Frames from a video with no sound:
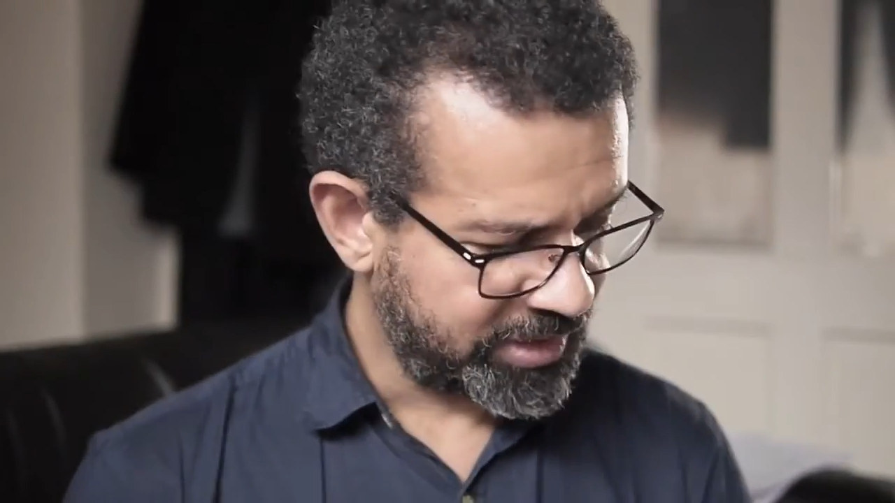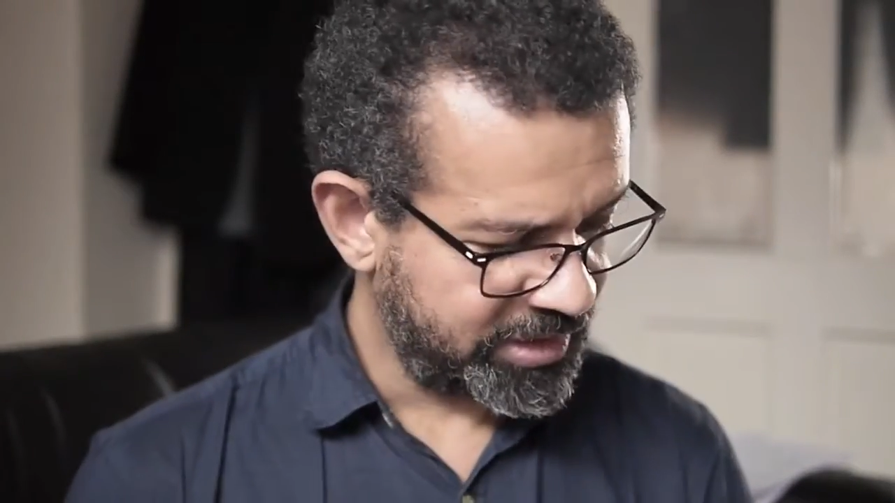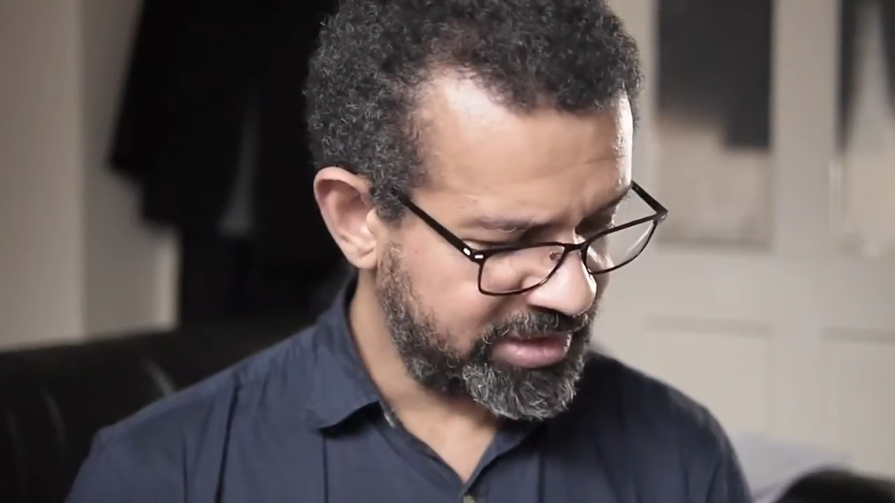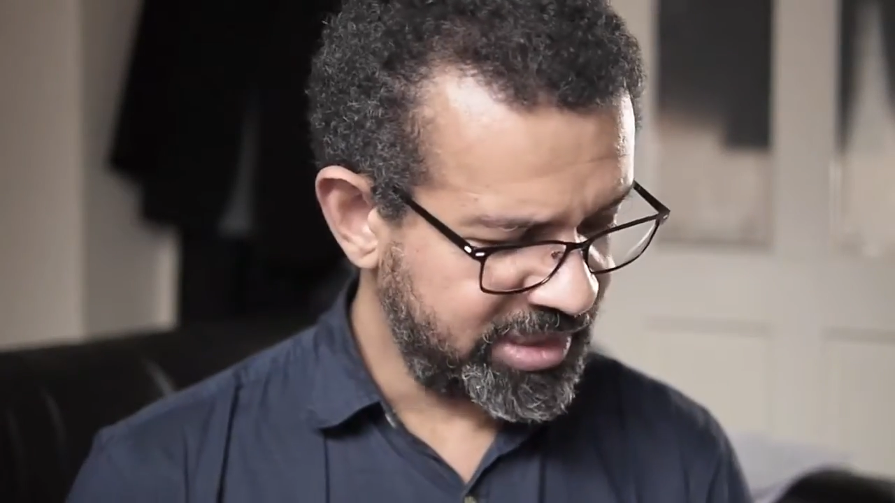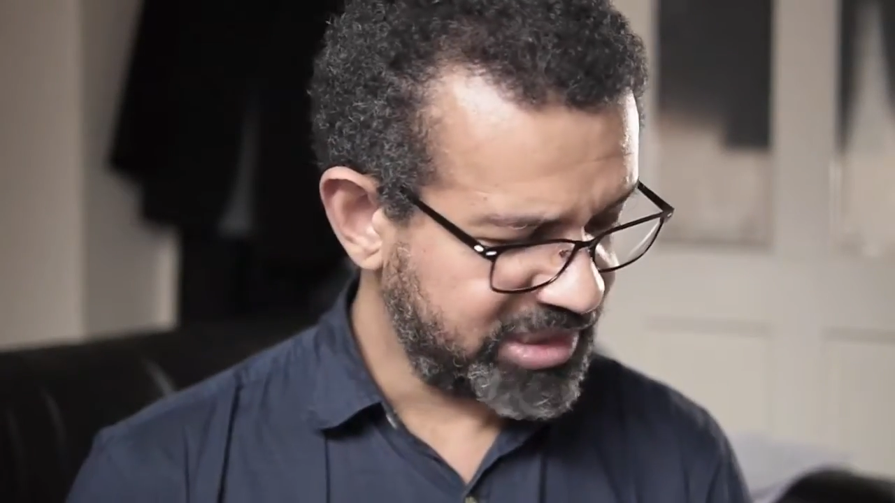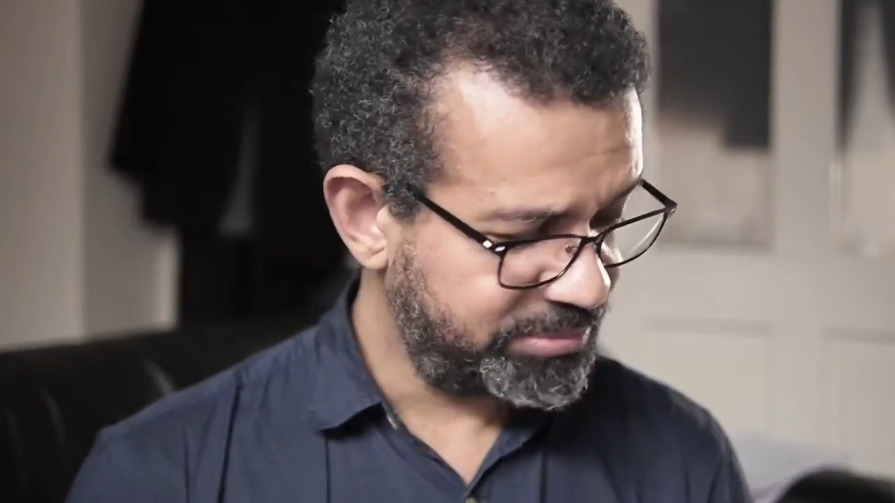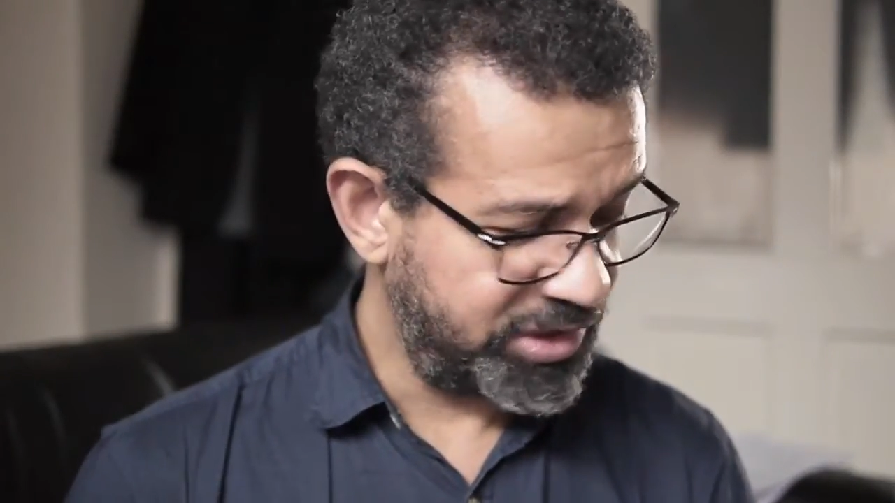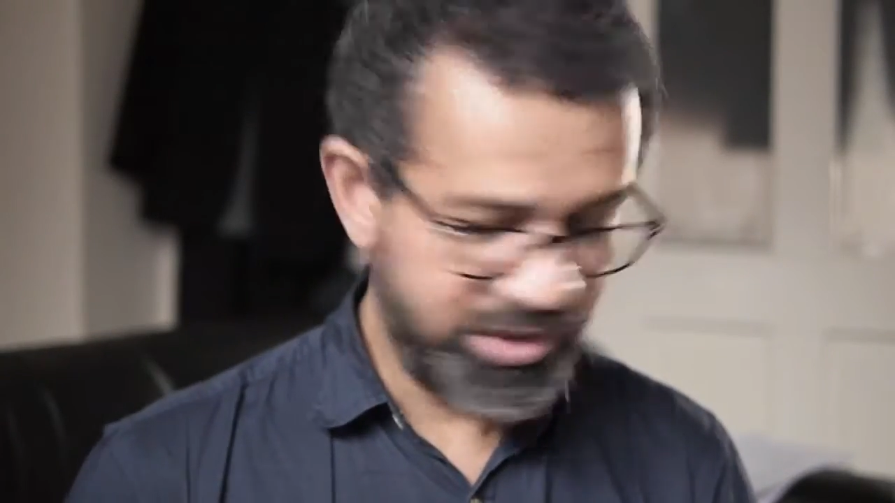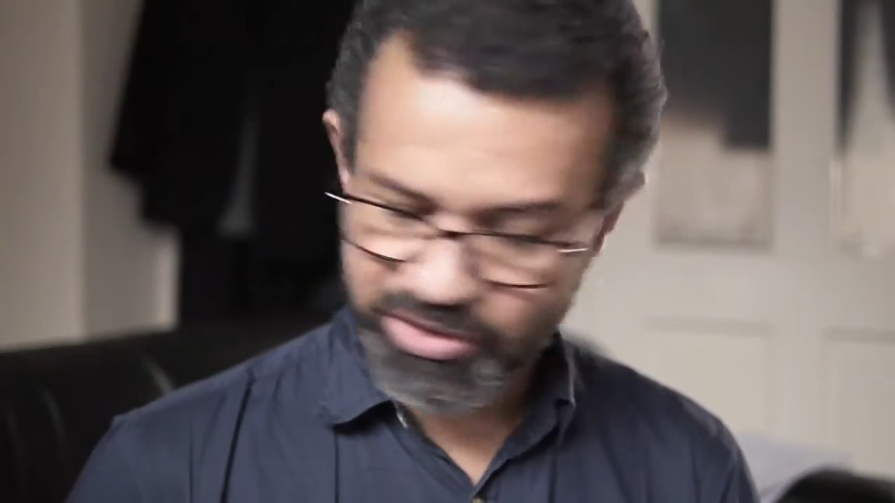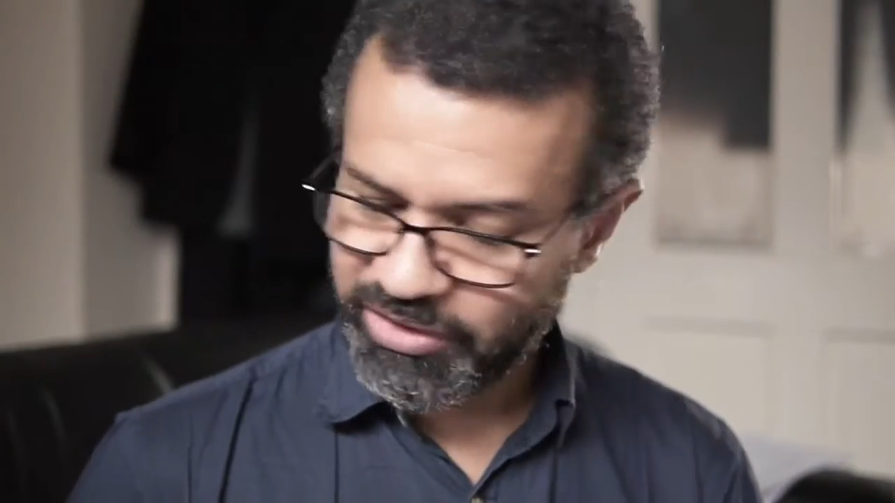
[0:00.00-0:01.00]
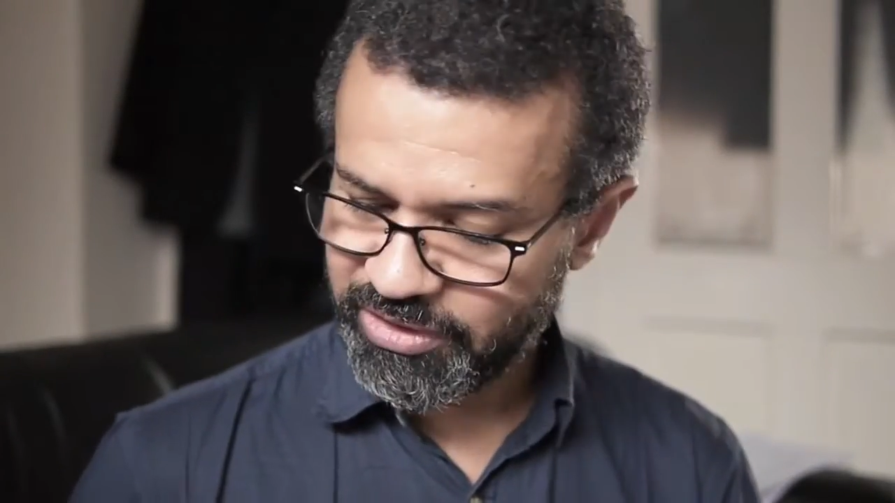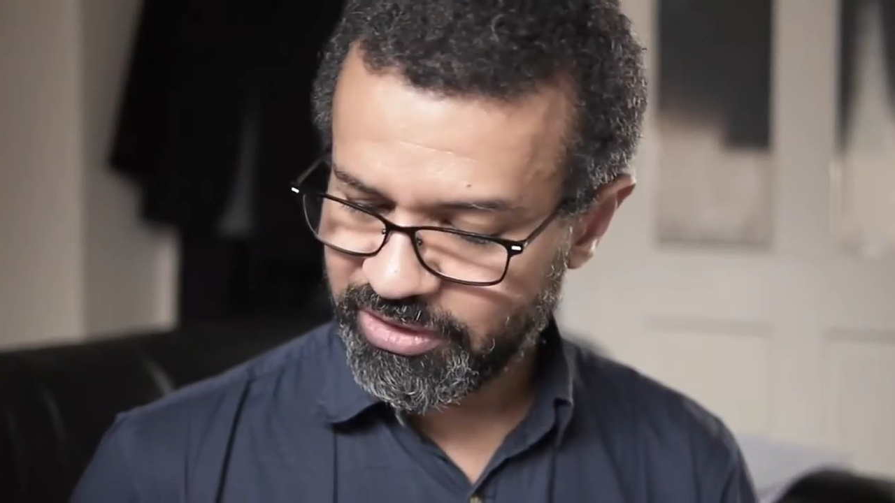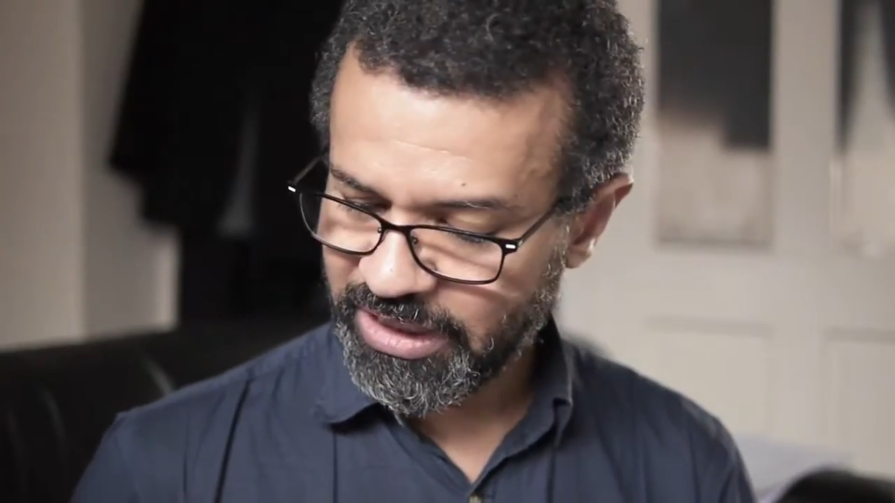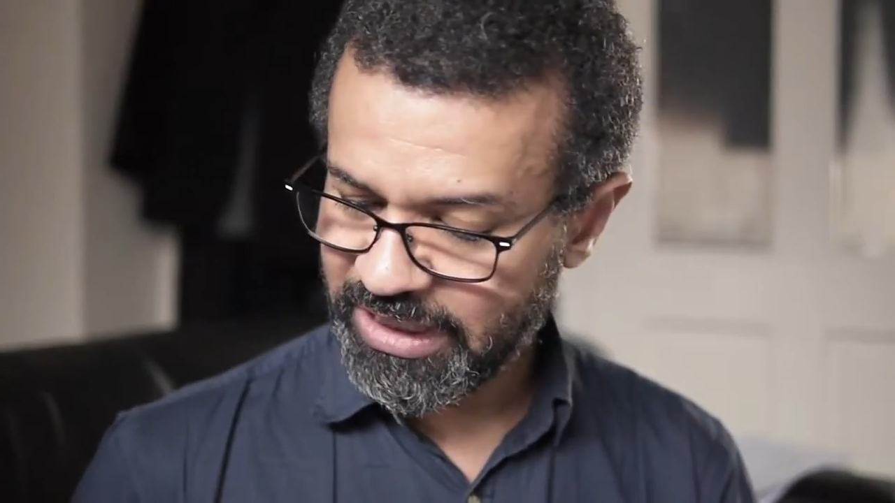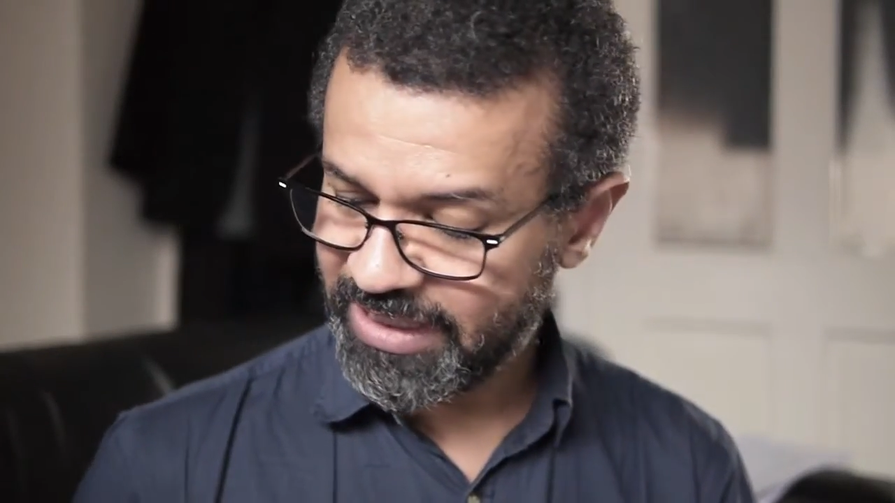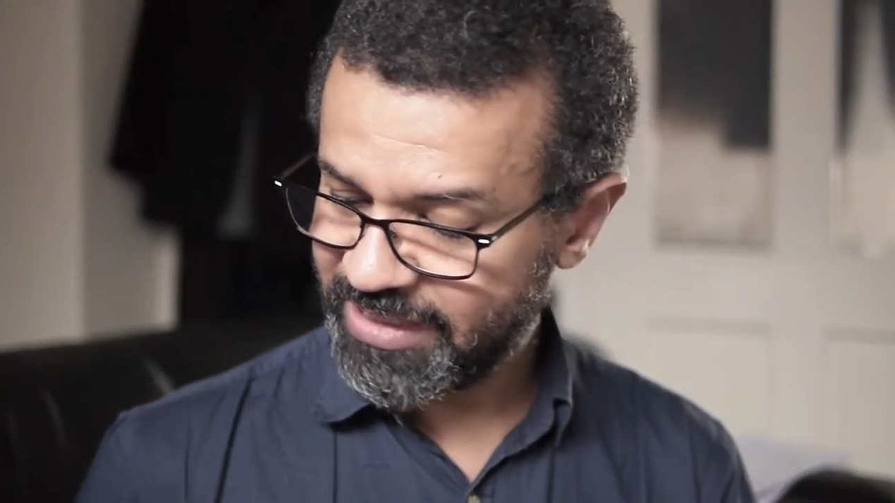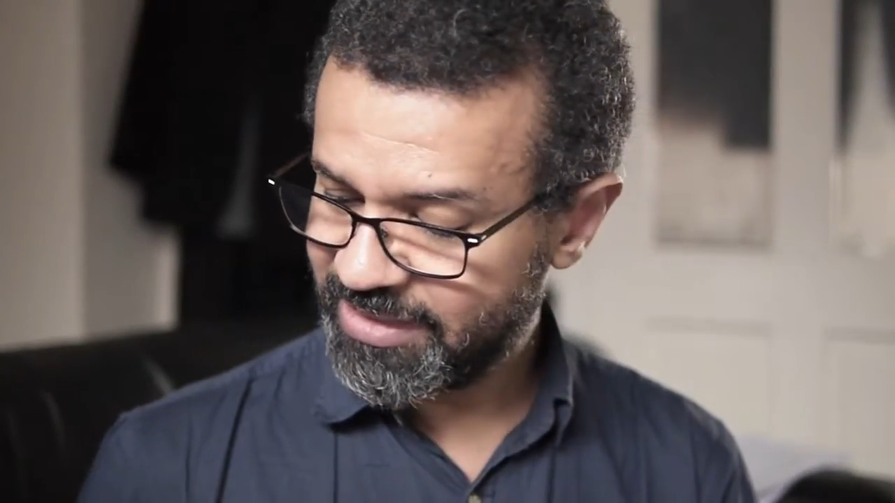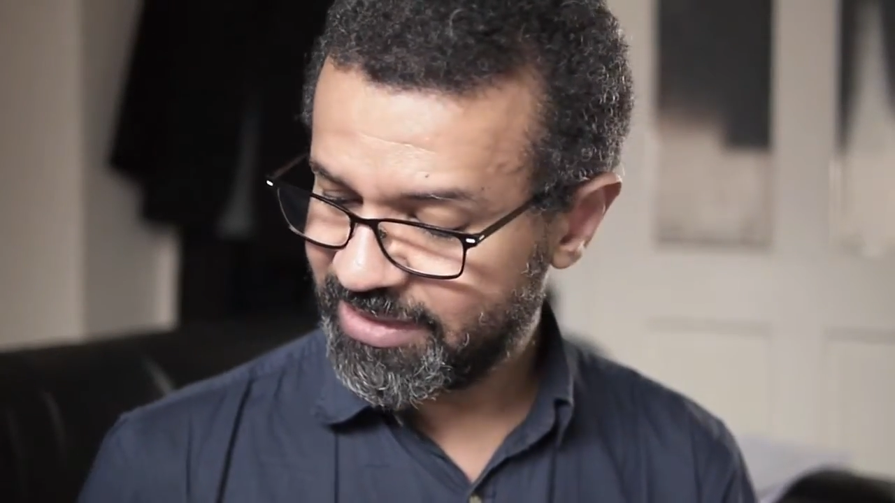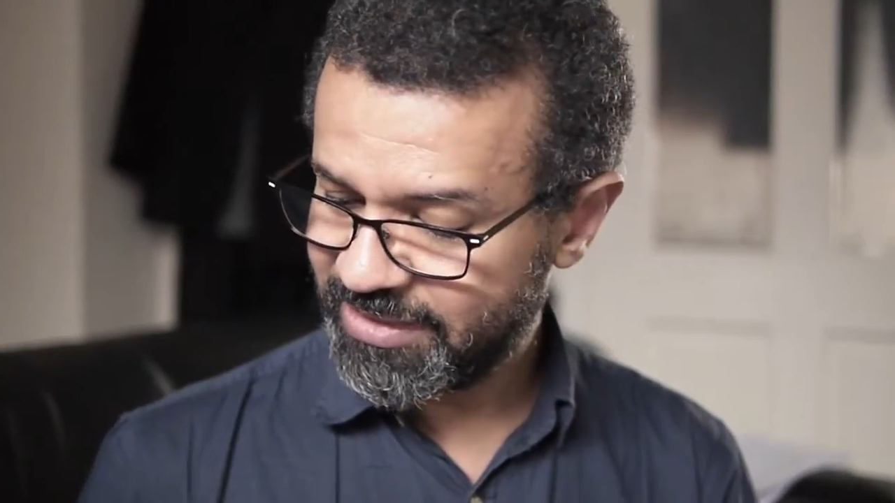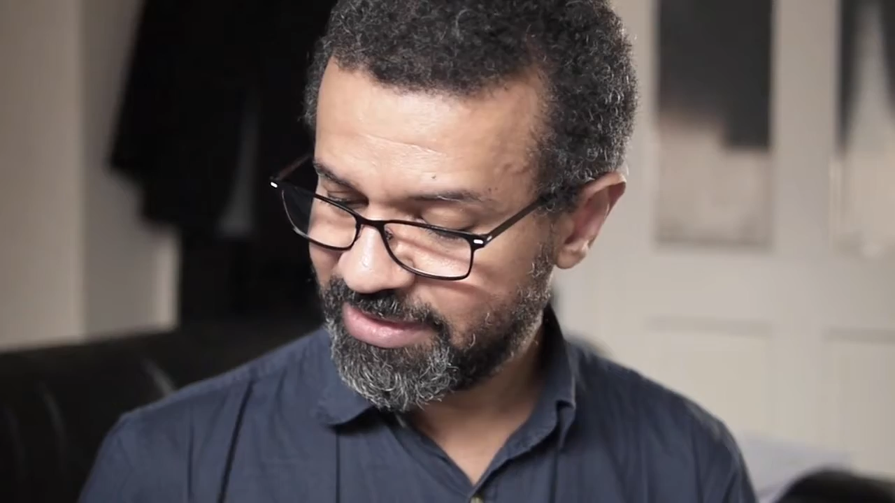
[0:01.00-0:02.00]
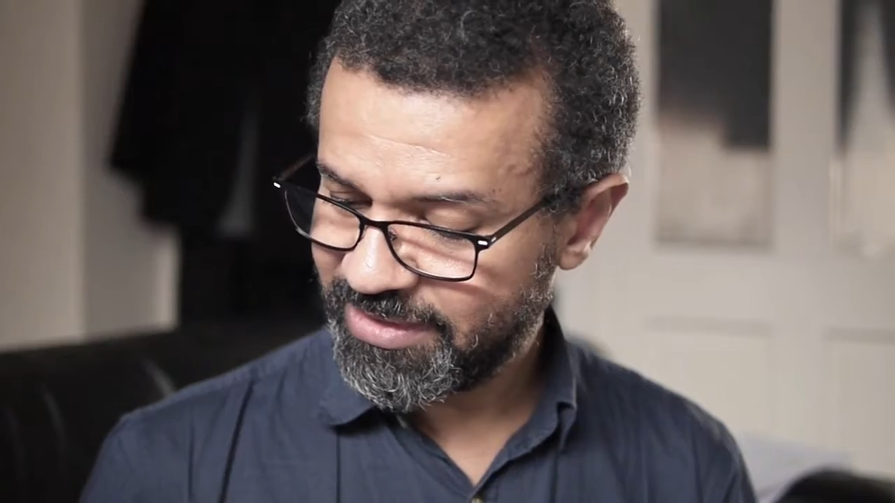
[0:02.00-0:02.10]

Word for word: This next picture is